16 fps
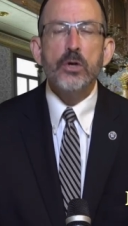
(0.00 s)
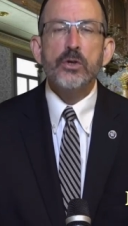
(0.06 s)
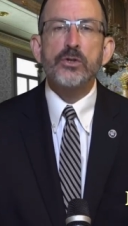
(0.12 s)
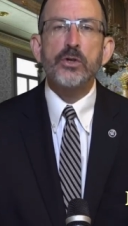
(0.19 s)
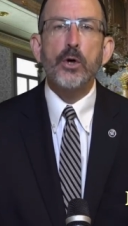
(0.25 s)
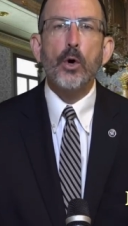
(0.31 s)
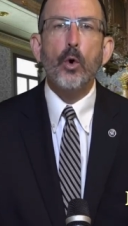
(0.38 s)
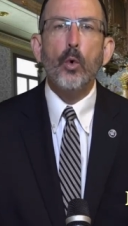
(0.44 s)

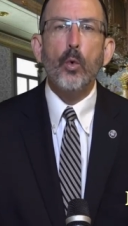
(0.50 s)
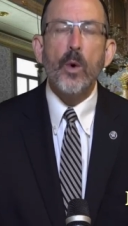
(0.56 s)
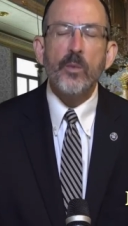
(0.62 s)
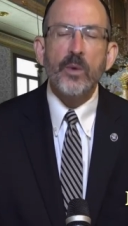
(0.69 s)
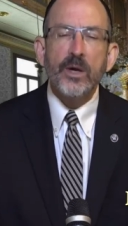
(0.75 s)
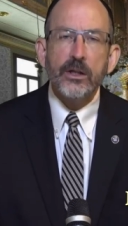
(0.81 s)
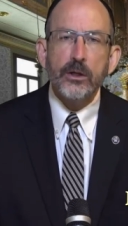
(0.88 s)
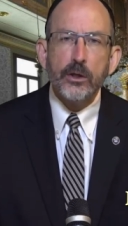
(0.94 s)
So
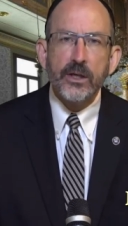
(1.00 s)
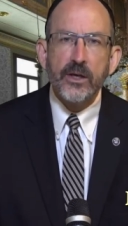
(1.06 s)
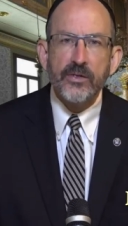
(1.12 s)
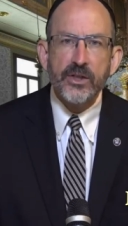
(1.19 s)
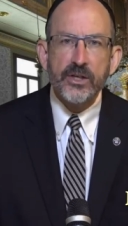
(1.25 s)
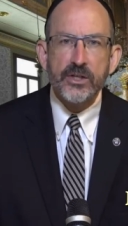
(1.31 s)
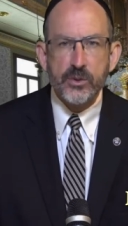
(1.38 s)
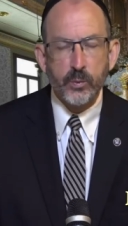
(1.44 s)
when we look
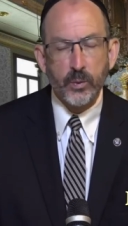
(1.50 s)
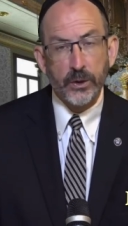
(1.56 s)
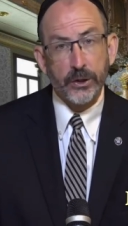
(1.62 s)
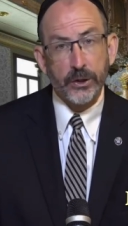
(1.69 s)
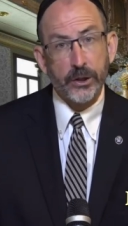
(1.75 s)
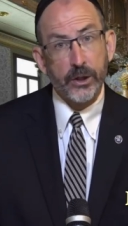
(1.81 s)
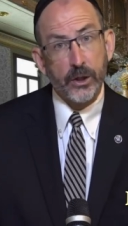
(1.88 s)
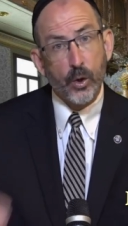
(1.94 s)
at this
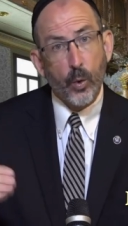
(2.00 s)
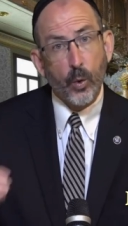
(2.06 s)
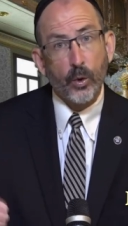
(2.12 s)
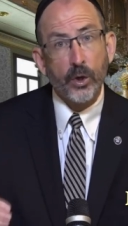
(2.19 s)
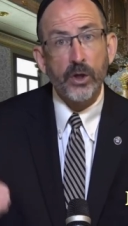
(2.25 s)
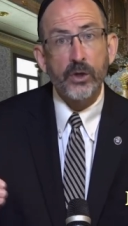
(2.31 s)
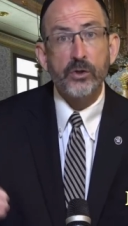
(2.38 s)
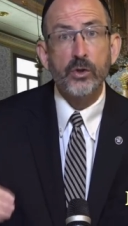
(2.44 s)
word,
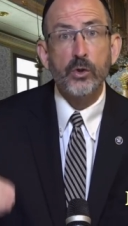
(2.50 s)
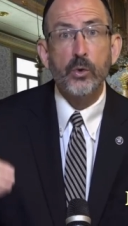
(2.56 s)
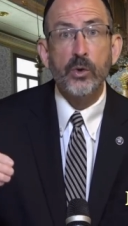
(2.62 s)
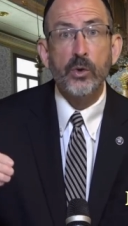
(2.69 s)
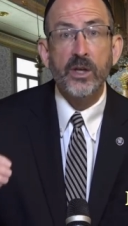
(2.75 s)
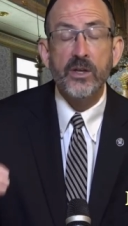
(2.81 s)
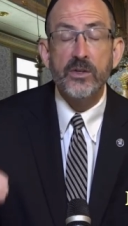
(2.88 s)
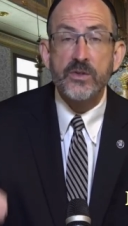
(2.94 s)
according to
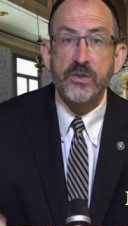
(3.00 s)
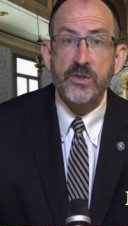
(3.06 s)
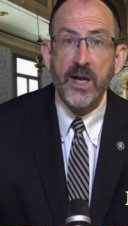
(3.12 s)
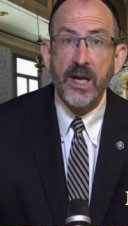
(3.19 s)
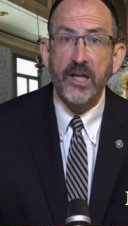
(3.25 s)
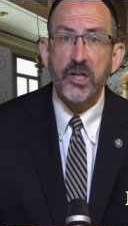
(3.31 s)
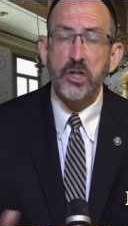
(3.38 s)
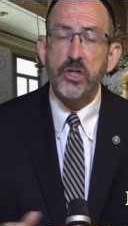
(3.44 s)
the
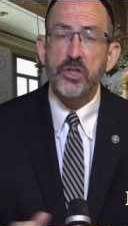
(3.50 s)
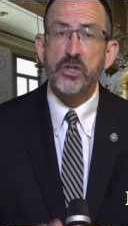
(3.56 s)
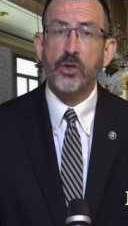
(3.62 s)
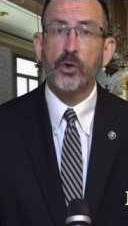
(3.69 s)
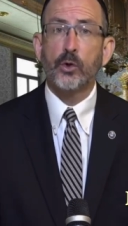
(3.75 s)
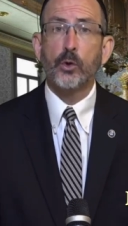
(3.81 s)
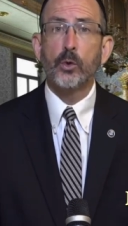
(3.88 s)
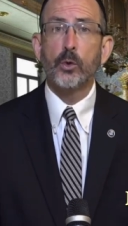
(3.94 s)
sages
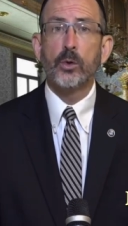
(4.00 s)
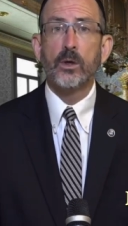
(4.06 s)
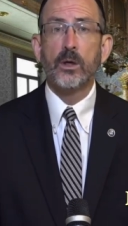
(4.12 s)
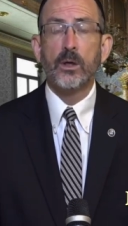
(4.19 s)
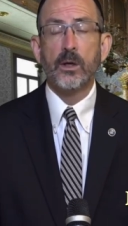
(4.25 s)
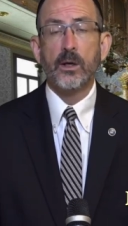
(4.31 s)
who